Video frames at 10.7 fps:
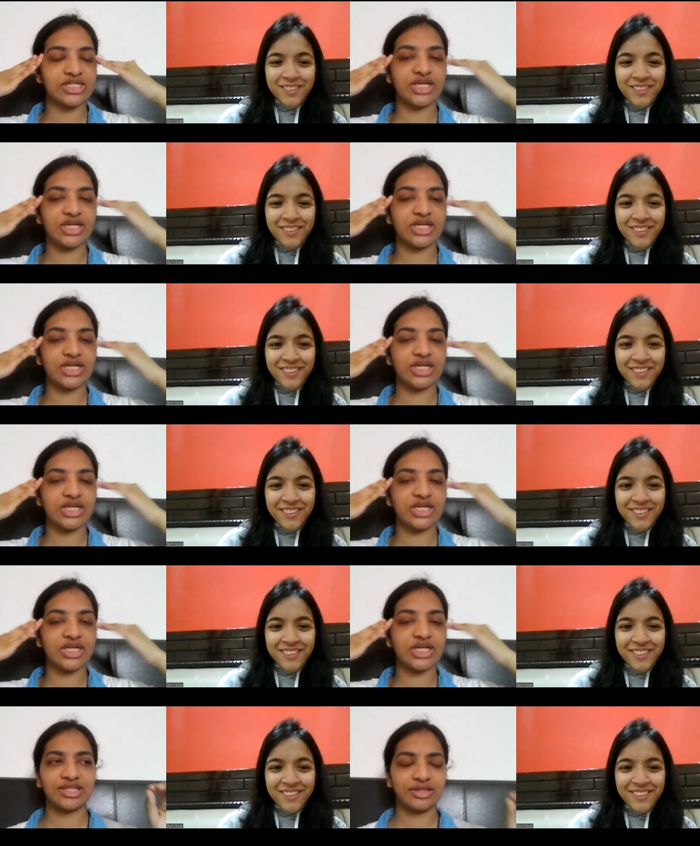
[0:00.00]
Speaker 1: was waiting
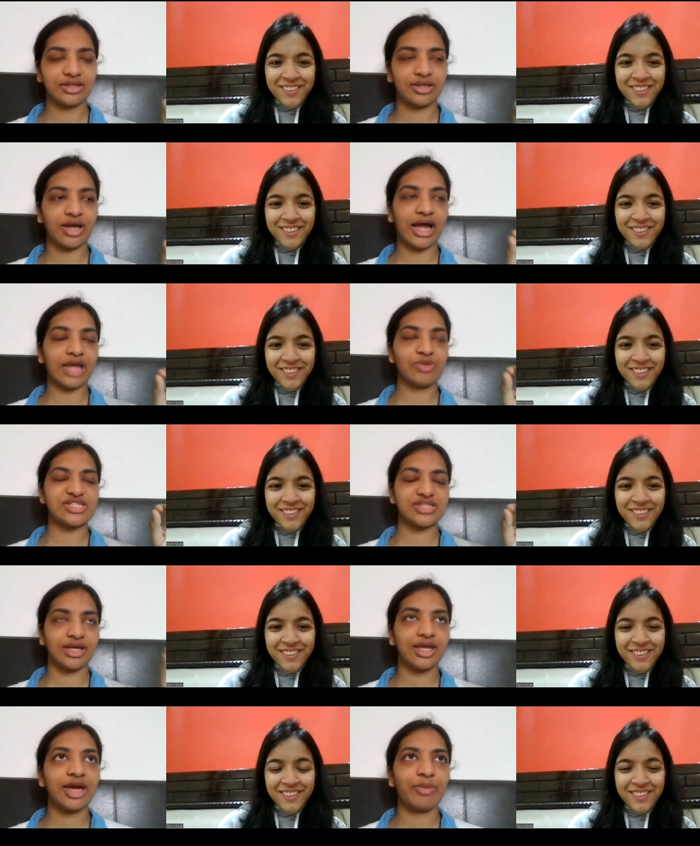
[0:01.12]
i was
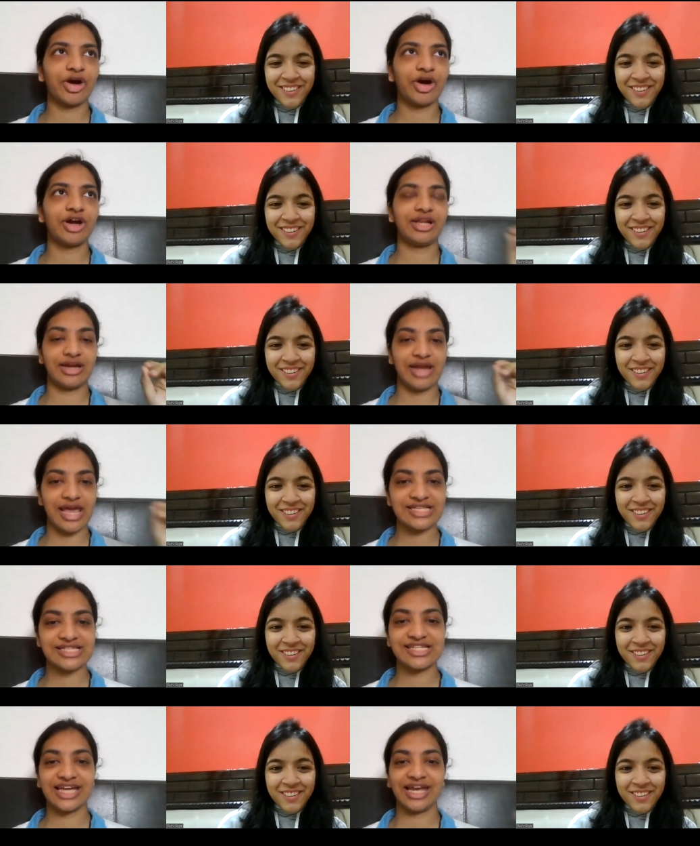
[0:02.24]
thinking about it the
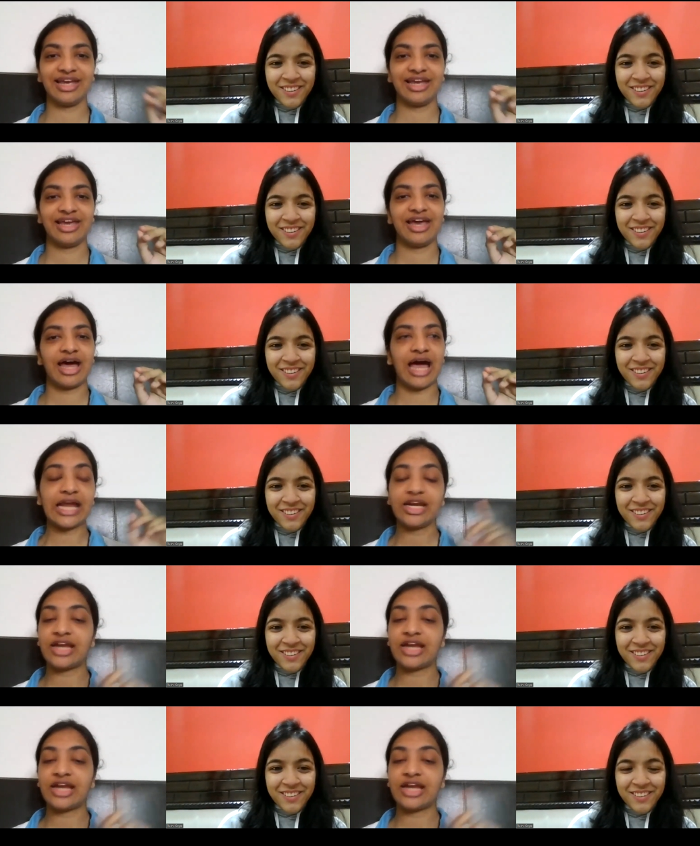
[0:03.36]
next day i
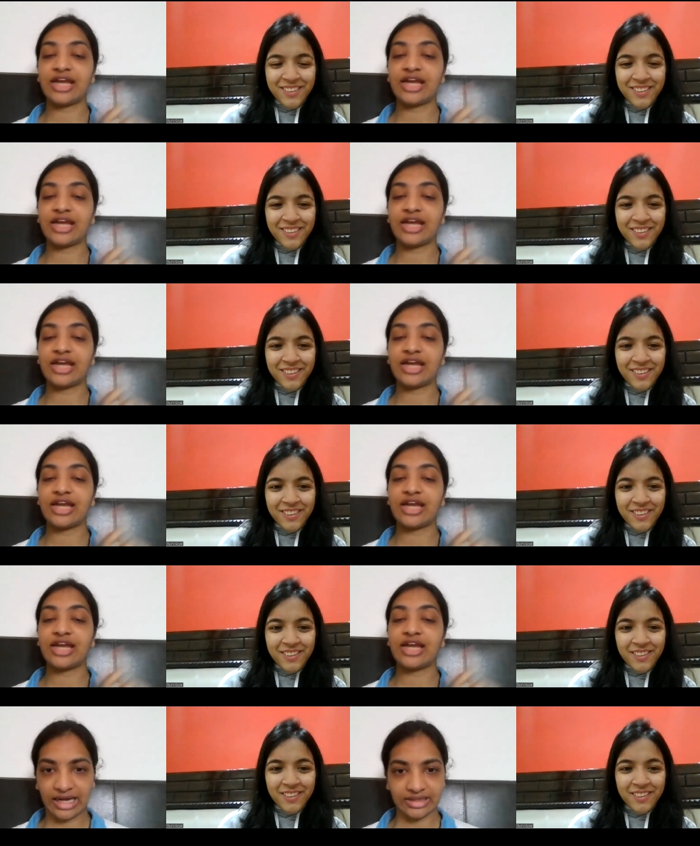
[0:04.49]
opened
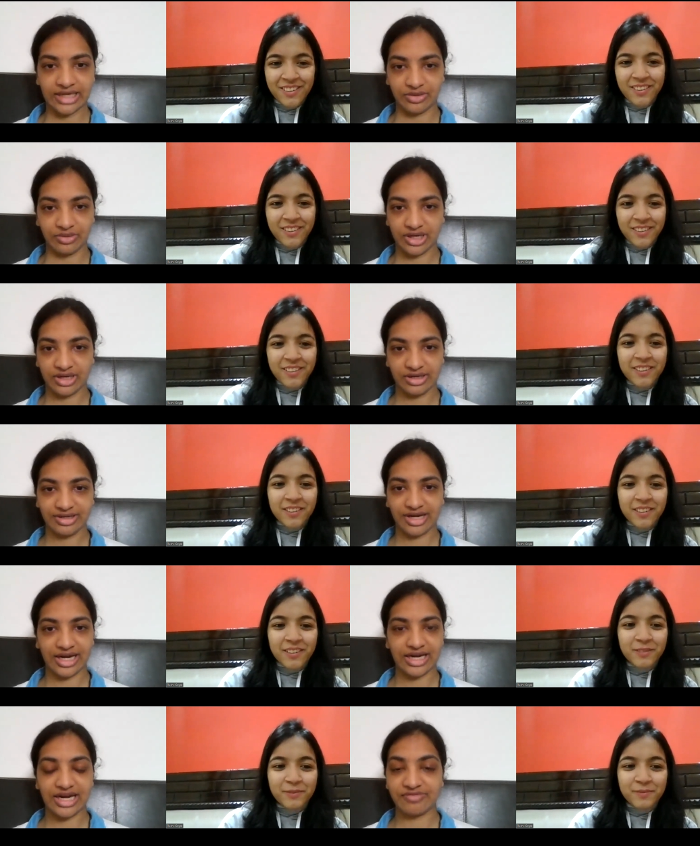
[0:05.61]
linkedin like that okay
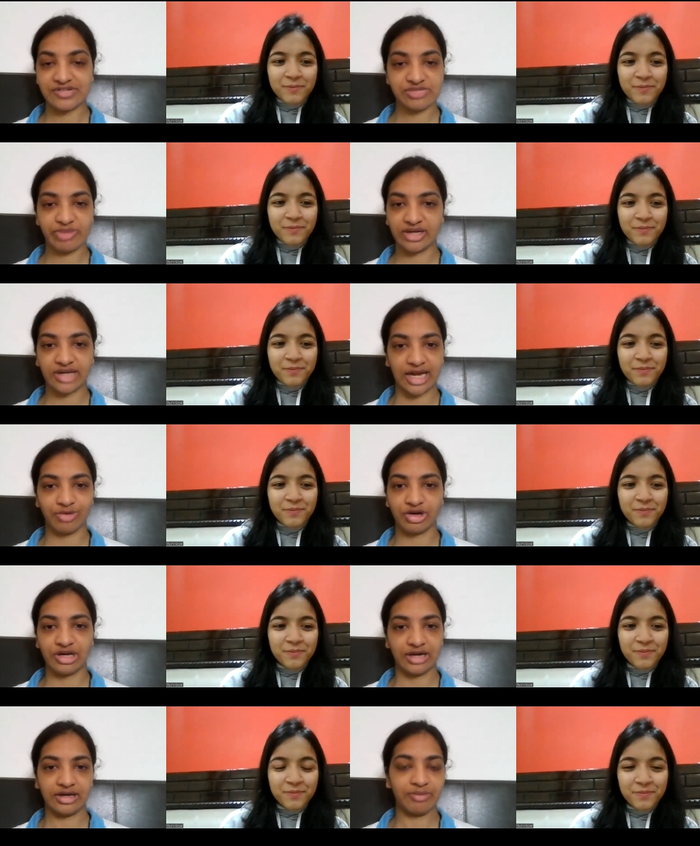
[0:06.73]
i never spend time
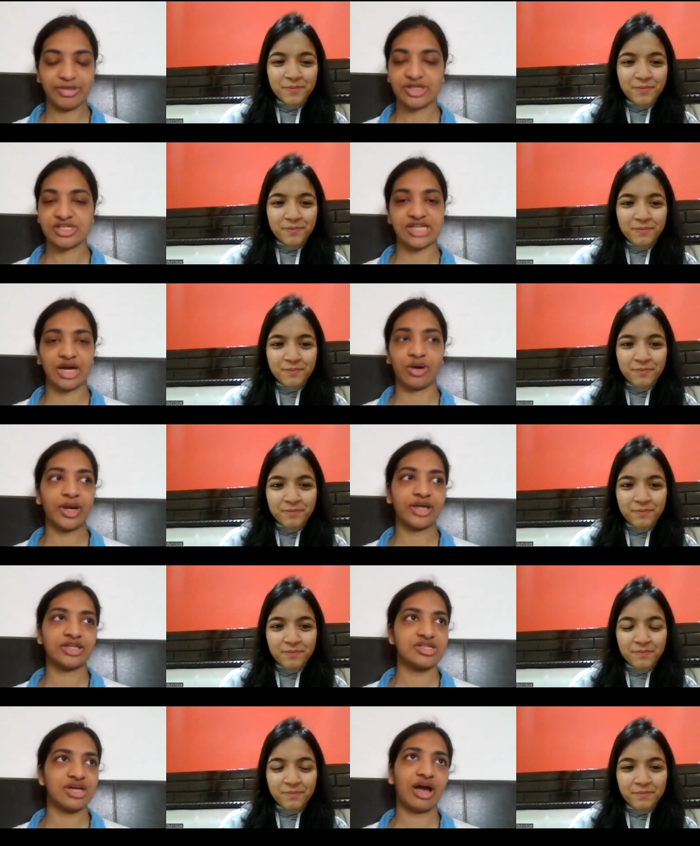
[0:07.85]
on linkedin because now i